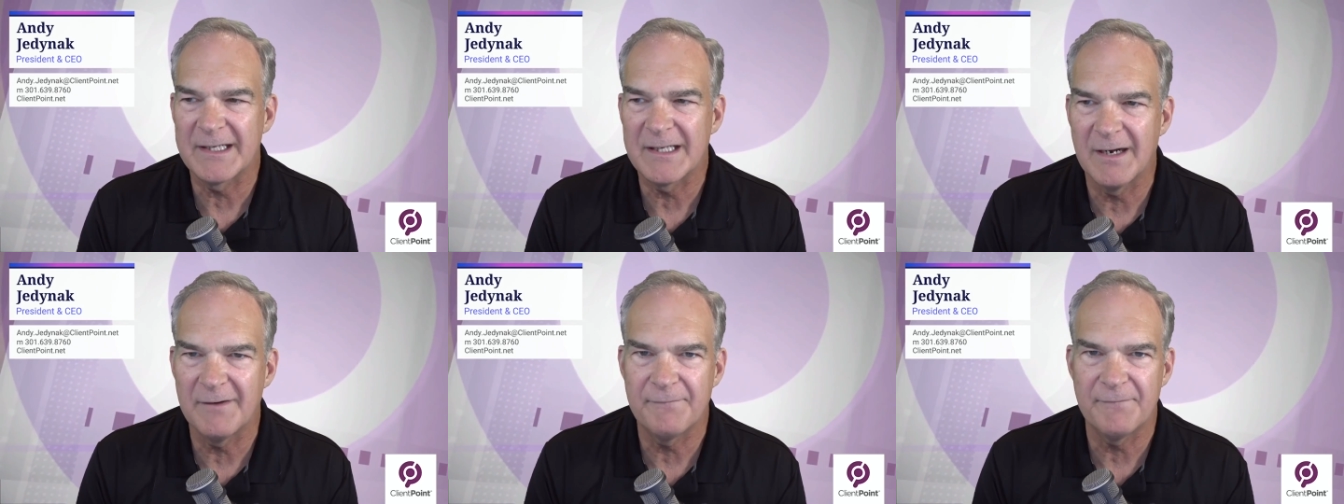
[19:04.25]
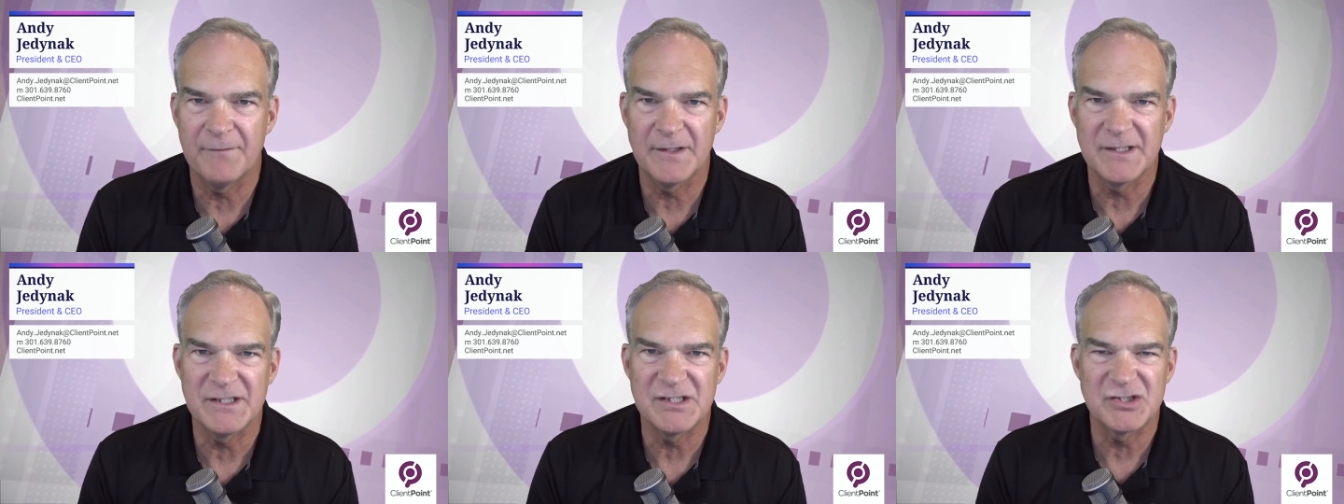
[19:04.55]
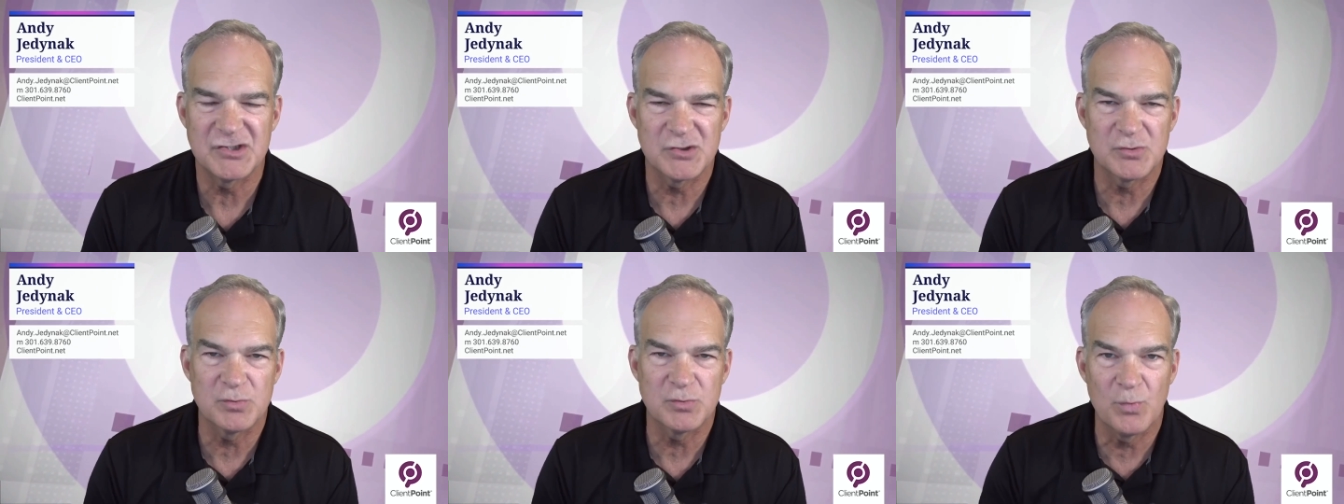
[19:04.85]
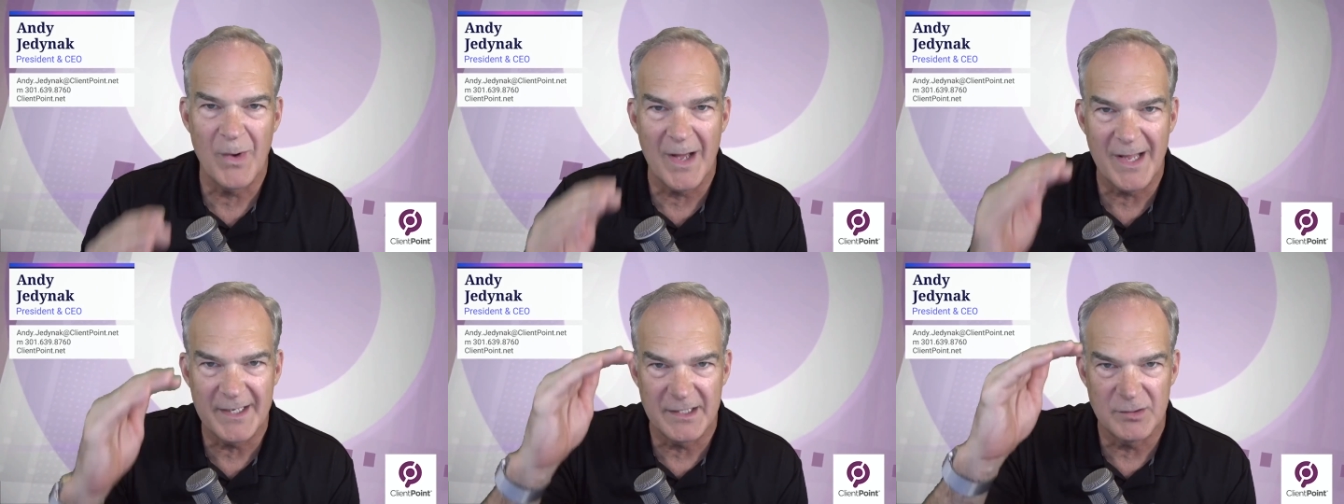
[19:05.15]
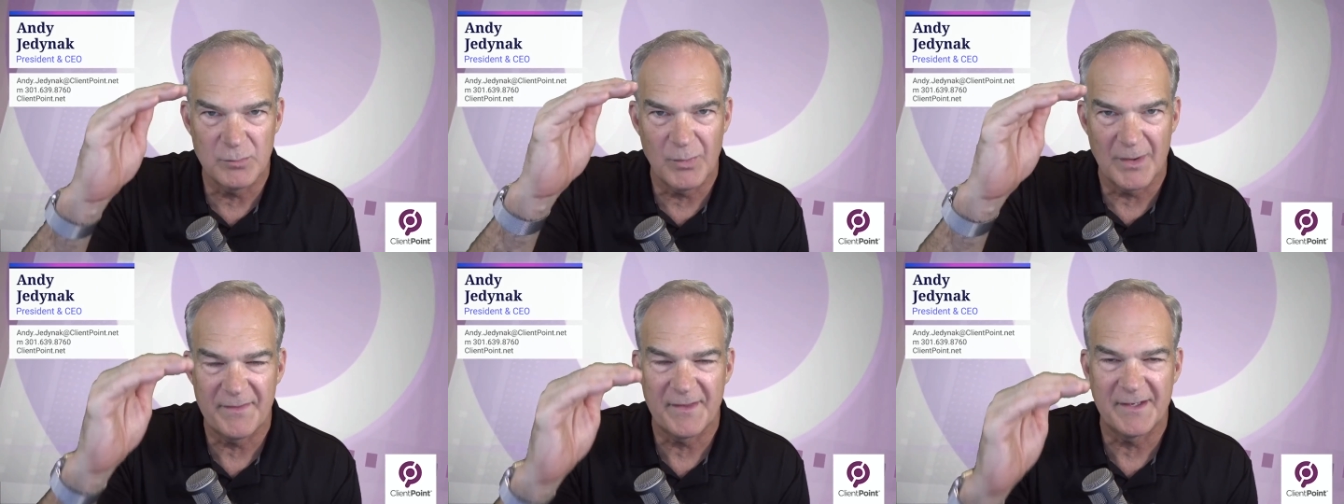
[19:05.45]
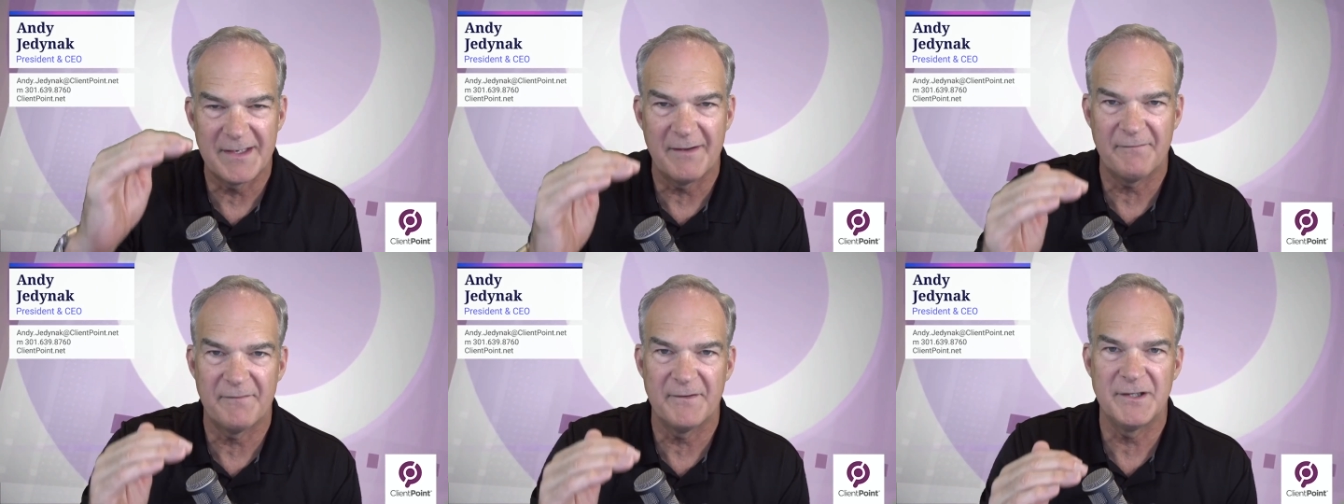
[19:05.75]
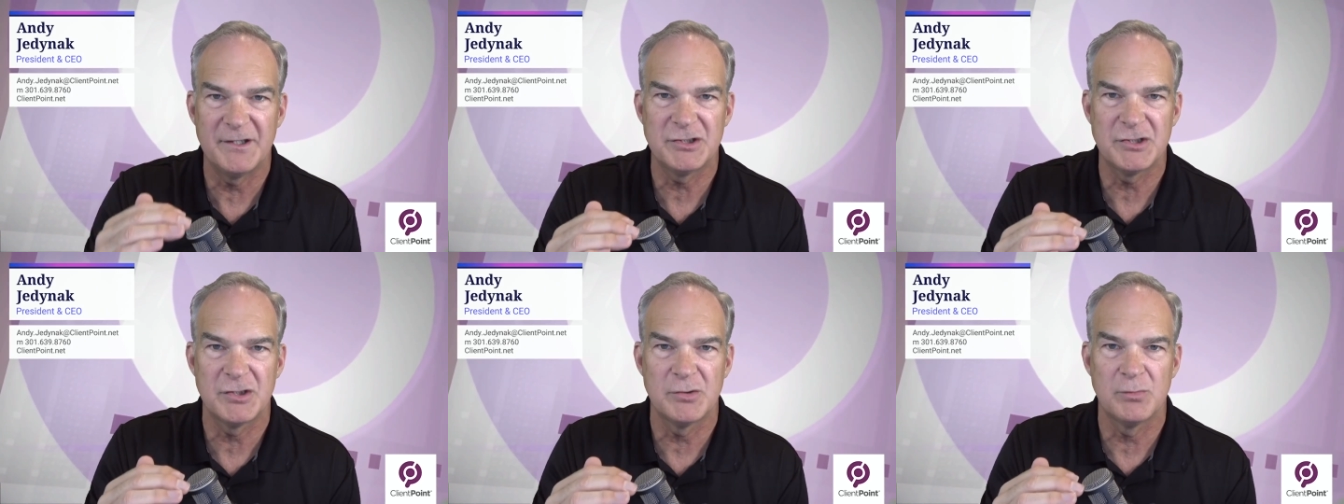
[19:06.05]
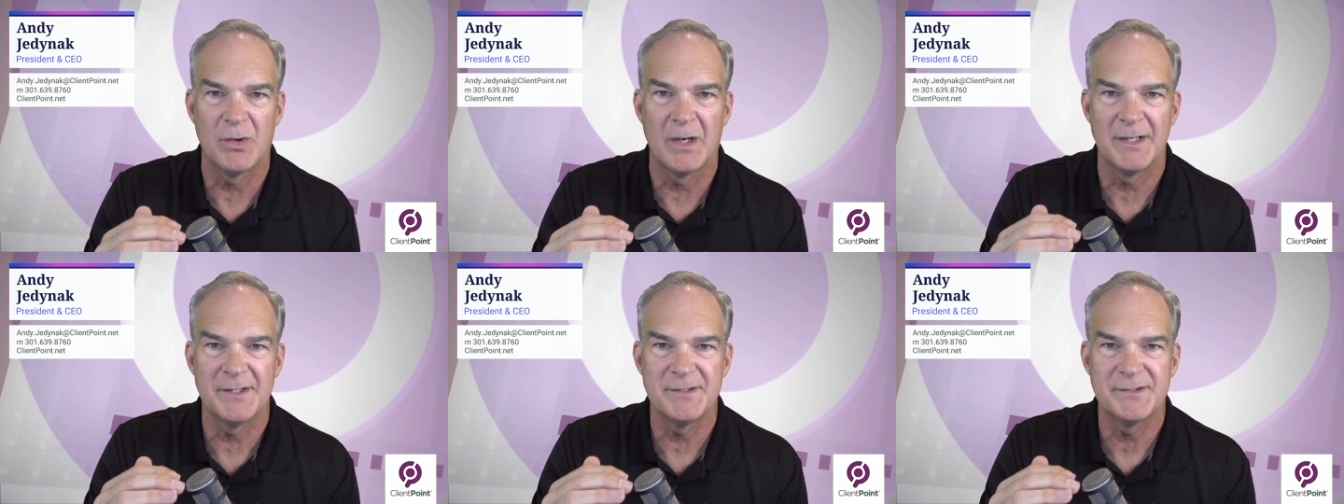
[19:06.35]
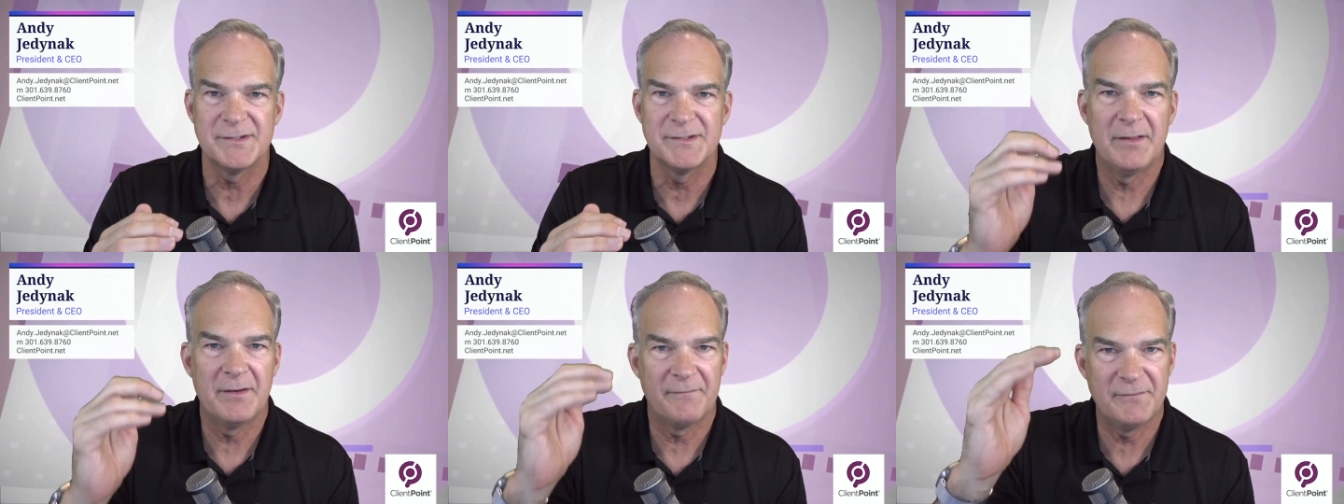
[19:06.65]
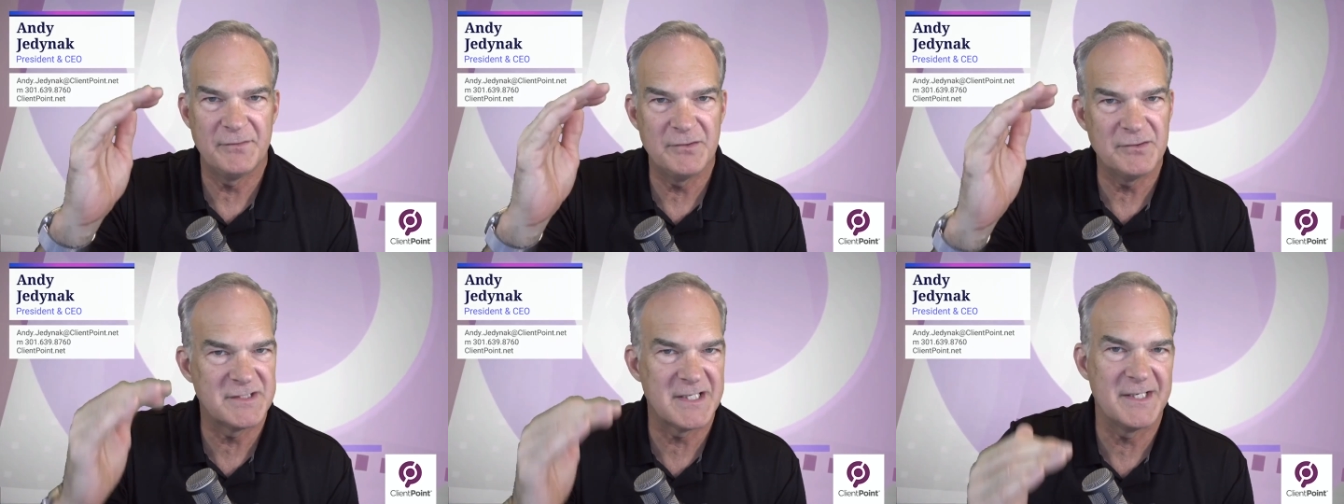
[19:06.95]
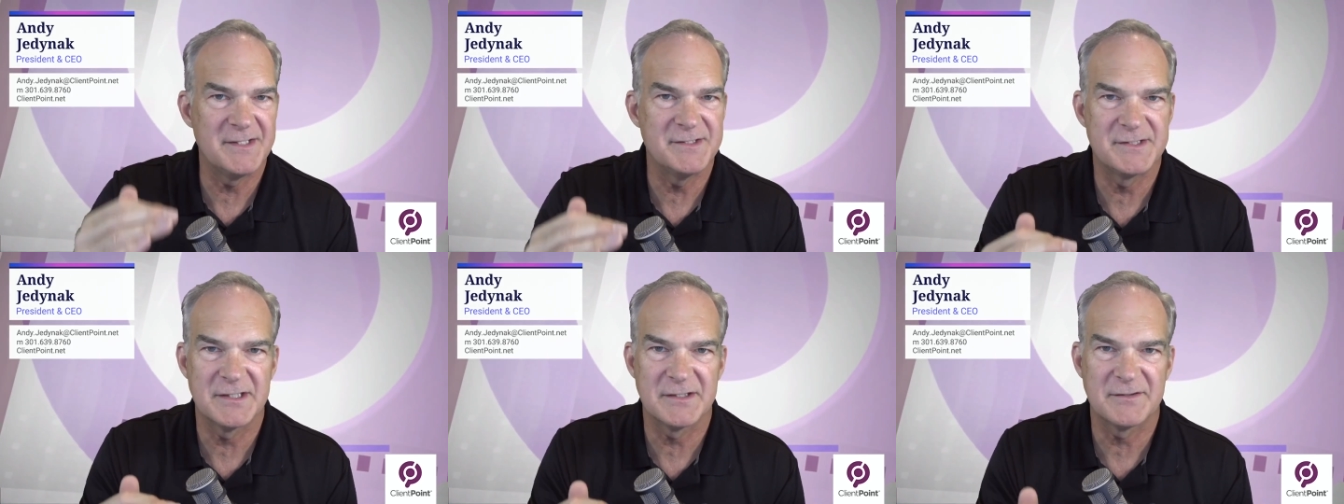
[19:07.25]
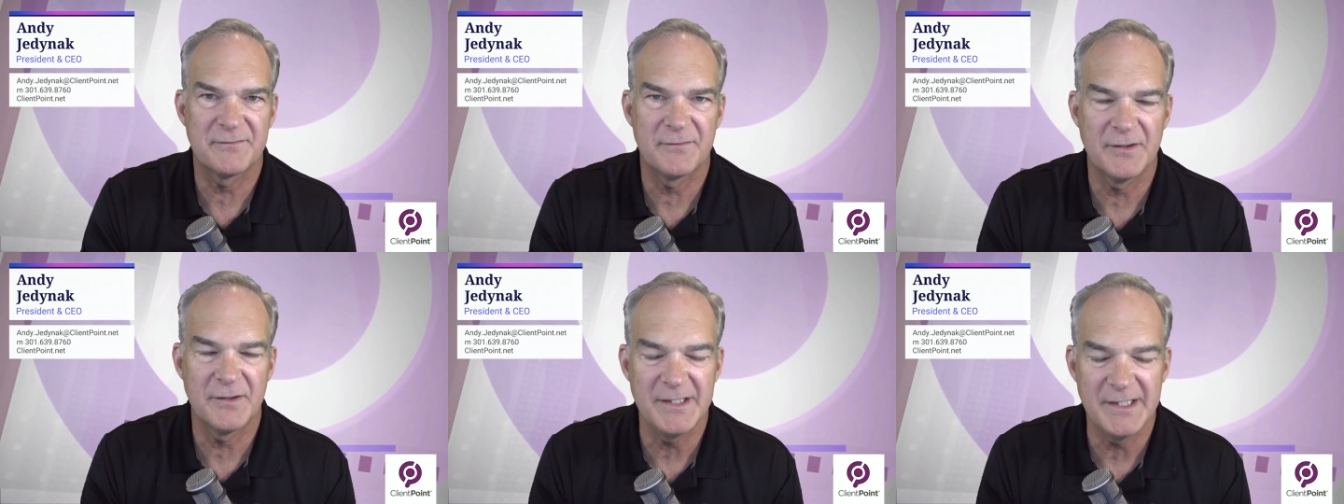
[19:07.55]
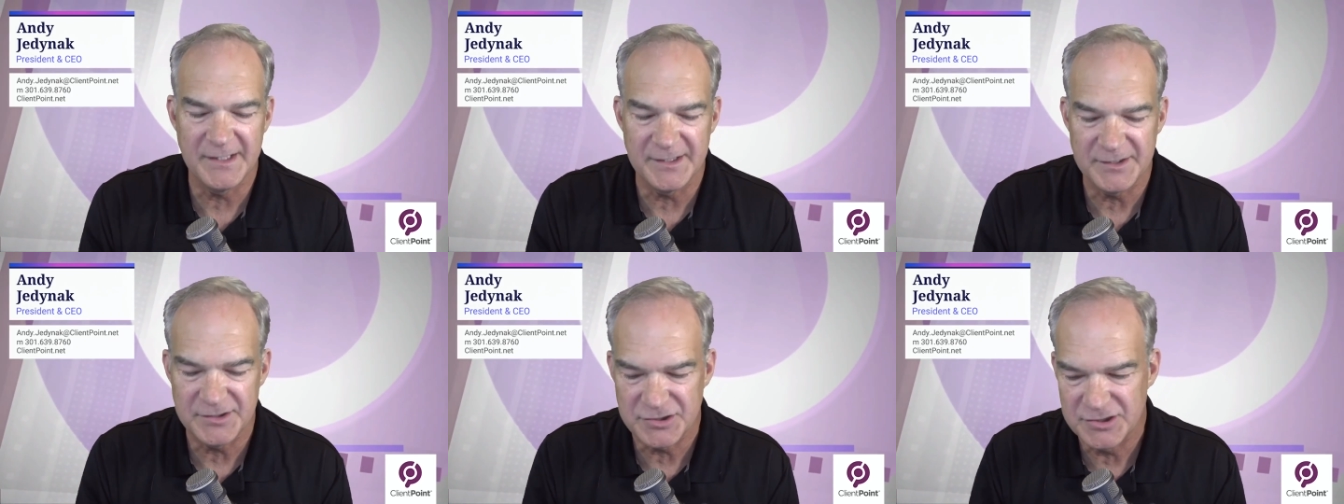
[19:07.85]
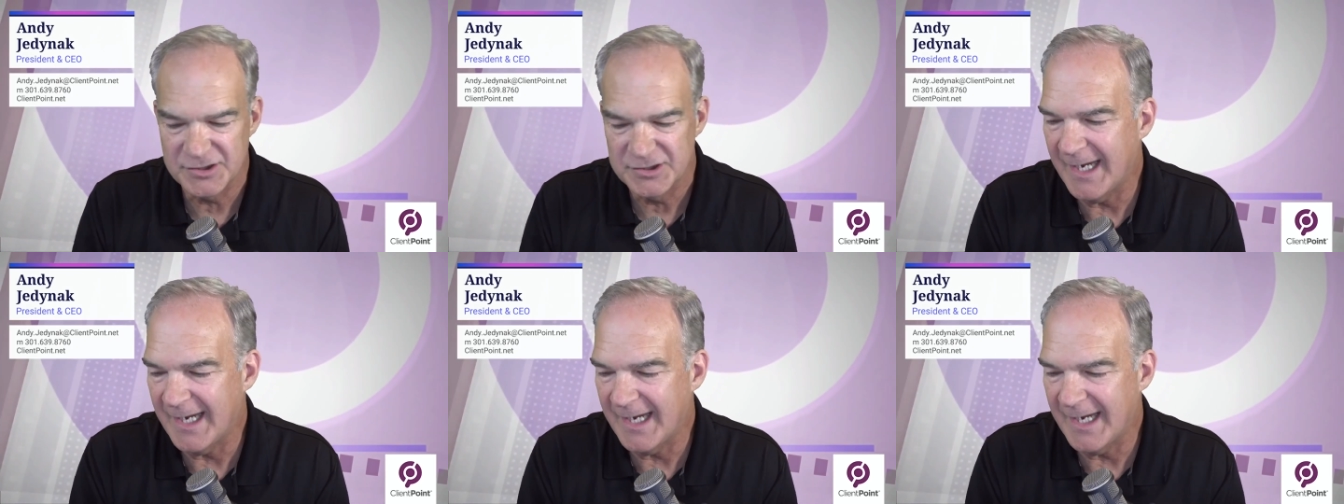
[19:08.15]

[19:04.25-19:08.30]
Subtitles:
carefully sweated what the definition was, the few sentences for each.